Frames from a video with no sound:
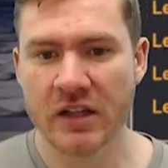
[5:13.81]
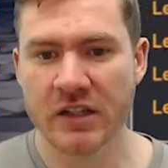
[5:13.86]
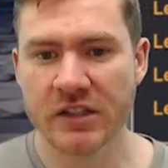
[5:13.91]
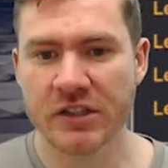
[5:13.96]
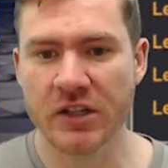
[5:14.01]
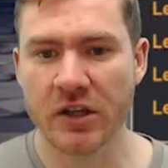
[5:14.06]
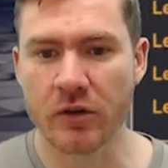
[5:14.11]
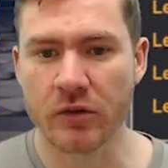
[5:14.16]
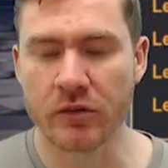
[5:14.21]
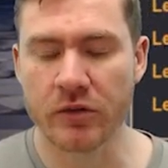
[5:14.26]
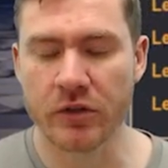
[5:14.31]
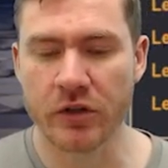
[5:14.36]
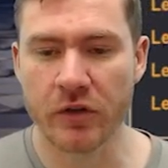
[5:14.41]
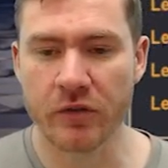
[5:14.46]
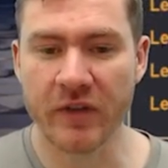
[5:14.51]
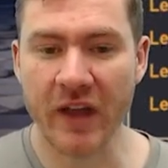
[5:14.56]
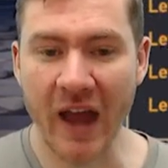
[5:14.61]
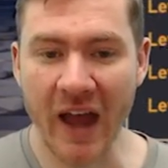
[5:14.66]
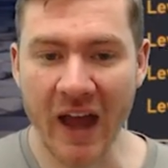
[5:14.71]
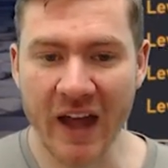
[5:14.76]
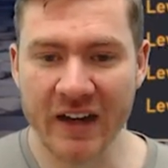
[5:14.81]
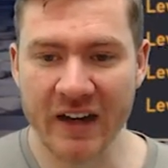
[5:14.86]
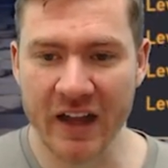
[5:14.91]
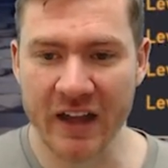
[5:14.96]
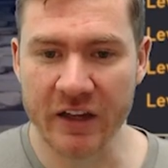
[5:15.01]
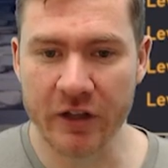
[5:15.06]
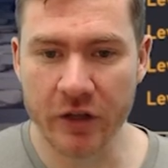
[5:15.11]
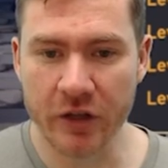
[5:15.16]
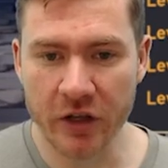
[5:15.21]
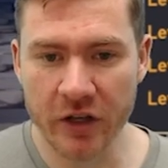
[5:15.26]
So you've got
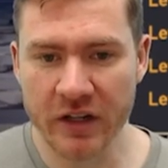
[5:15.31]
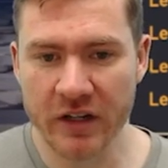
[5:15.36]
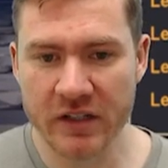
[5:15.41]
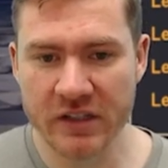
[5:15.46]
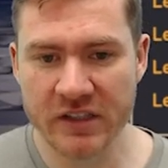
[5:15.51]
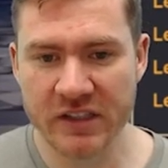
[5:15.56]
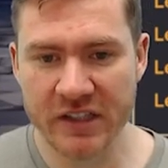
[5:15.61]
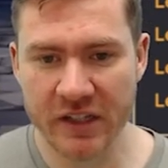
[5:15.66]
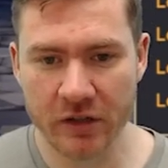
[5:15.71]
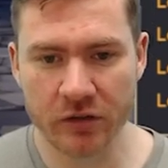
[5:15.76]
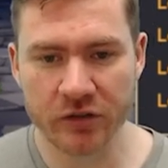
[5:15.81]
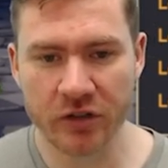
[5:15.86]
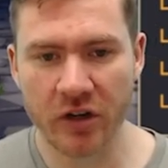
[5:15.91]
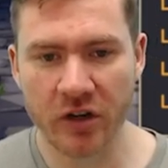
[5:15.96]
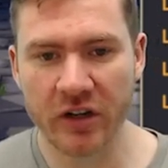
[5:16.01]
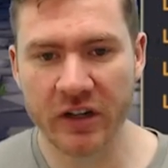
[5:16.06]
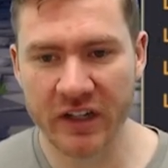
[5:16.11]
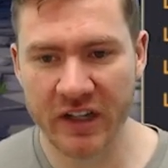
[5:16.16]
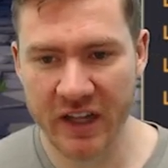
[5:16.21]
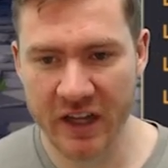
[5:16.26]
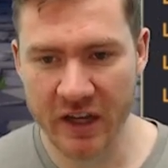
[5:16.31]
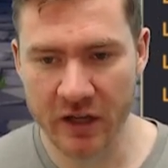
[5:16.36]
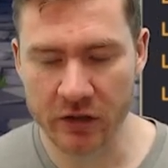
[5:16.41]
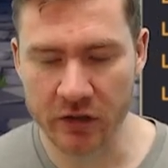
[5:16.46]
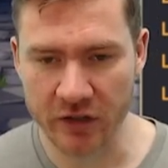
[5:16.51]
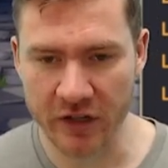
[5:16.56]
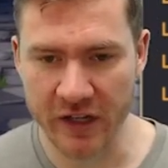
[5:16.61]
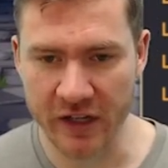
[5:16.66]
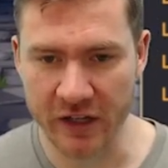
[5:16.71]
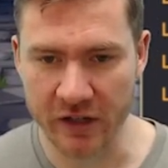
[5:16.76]
a good single target
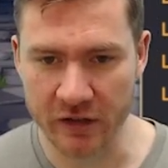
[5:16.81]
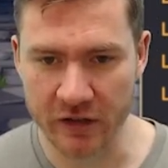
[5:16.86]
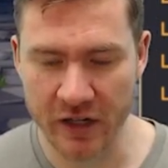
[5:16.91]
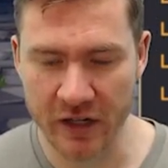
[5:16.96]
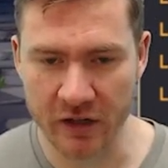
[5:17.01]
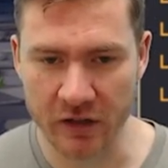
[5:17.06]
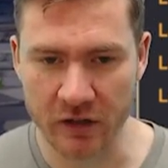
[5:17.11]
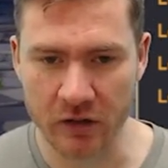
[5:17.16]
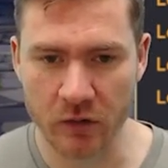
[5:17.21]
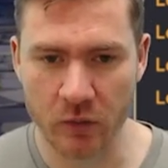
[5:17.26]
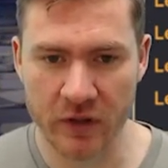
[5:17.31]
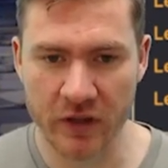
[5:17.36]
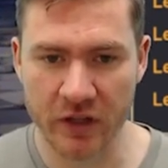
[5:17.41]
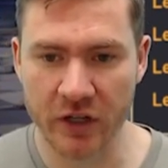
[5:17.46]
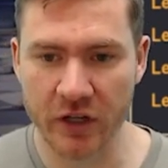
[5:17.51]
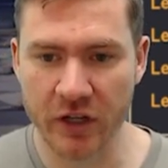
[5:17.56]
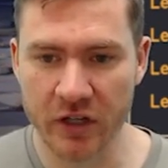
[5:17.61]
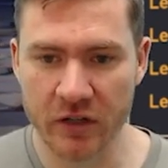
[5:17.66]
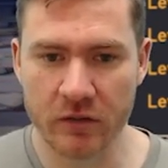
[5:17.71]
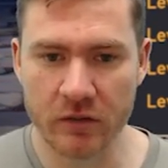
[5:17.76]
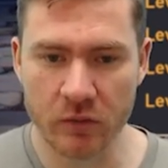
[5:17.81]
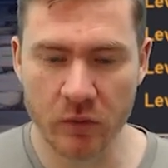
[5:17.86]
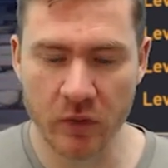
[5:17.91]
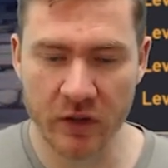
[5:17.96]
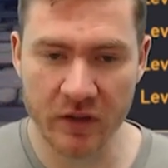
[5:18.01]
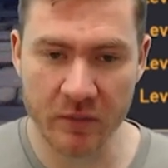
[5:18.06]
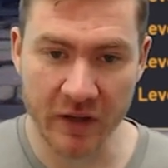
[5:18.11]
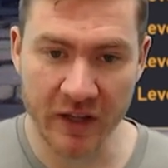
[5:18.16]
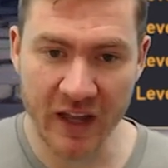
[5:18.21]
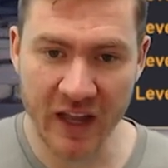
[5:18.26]
healer here with
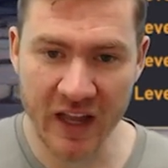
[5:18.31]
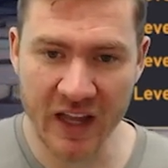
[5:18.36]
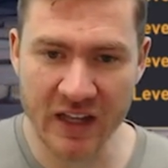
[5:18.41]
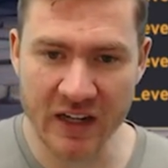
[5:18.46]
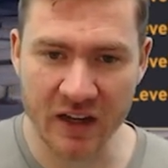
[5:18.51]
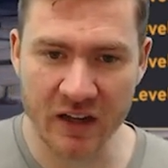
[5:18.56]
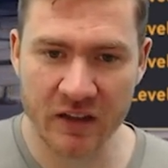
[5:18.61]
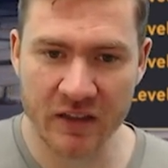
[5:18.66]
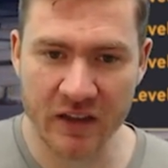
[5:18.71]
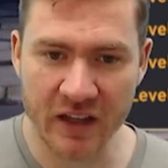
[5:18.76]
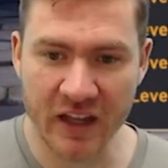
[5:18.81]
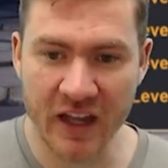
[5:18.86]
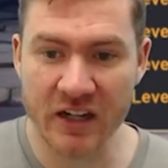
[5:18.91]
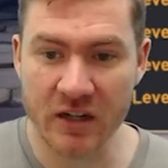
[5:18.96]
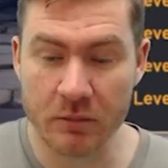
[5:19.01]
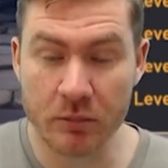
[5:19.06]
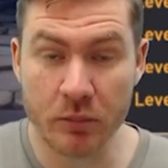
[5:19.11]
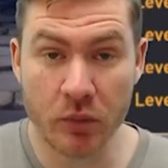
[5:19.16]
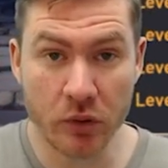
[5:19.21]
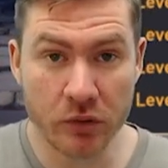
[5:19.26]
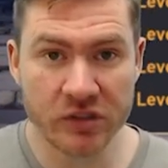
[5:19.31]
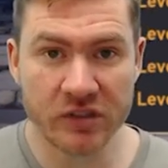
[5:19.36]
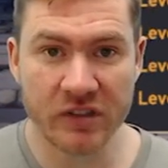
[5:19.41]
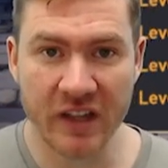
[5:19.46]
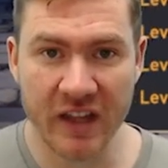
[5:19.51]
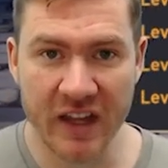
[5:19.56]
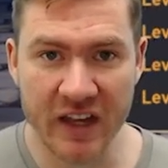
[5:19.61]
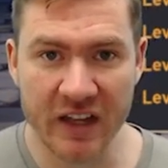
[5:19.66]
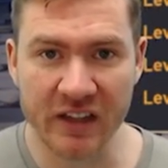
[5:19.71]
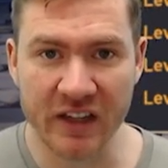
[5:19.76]
a mechanic that kind of boosts the
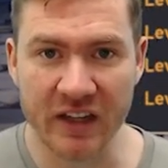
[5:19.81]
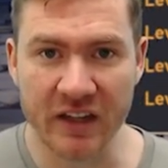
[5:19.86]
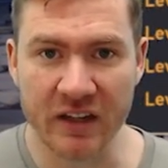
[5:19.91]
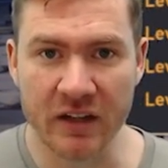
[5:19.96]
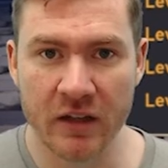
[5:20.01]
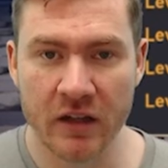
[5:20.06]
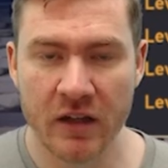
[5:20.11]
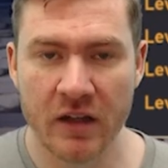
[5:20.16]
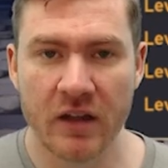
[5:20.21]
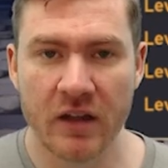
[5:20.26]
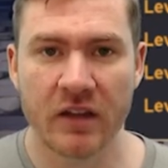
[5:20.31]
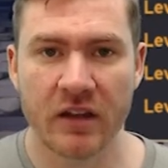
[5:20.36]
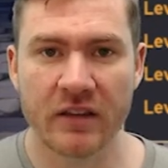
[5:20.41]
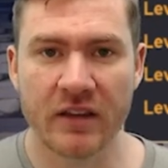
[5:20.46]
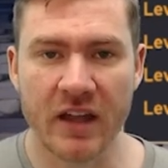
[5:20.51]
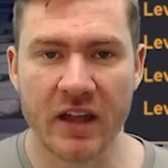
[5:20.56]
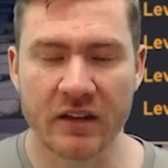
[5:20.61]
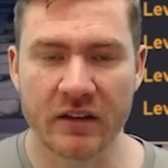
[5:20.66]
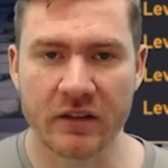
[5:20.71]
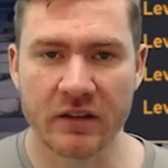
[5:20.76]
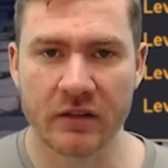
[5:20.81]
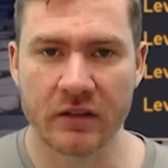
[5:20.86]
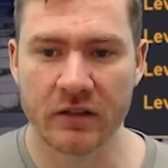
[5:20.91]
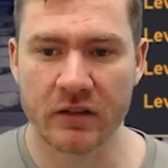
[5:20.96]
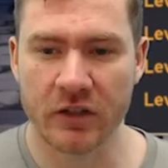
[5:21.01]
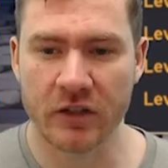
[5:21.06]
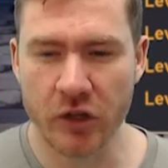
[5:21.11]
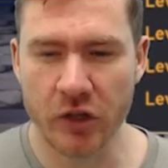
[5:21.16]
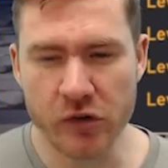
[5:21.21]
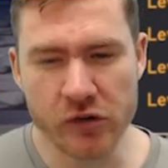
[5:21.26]
healing that
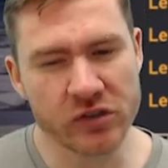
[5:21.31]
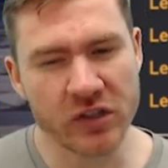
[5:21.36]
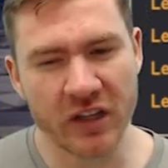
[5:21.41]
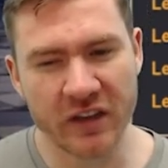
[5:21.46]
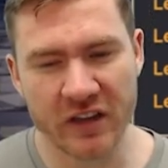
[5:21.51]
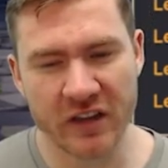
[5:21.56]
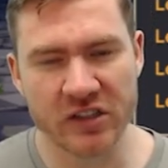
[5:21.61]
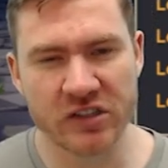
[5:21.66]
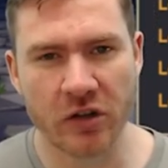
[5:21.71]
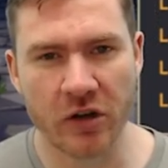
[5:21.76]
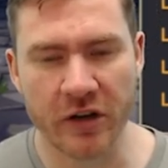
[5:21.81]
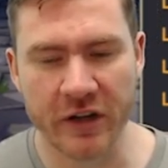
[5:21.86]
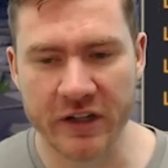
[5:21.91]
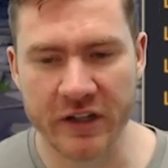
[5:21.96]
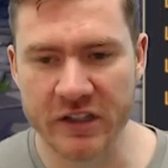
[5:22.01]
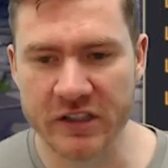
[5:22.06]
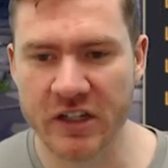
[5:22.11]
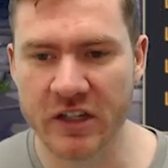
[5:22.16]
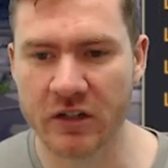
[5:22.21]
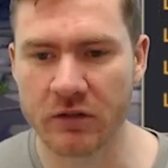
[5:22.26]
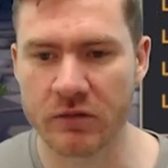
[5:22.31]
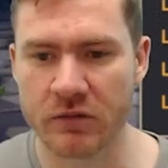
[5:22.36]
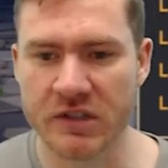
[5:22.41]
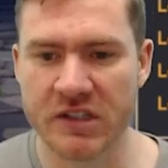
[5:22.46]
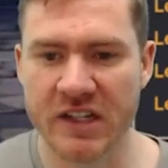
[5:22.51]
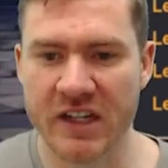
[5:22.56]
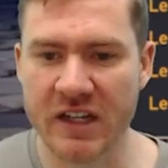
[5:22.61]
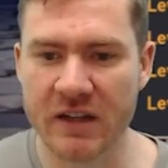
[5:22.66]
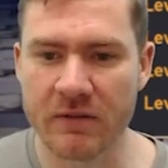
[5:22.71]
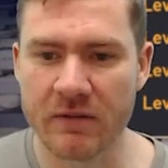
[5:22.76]
usually this target is going to
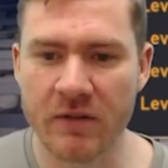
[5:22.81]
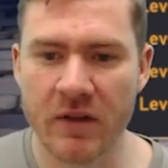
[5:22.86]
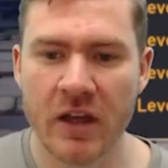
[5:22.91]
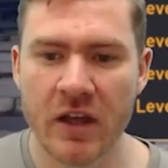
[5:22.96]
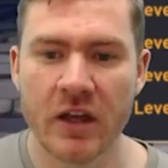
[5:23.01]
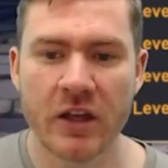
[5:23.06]
receive.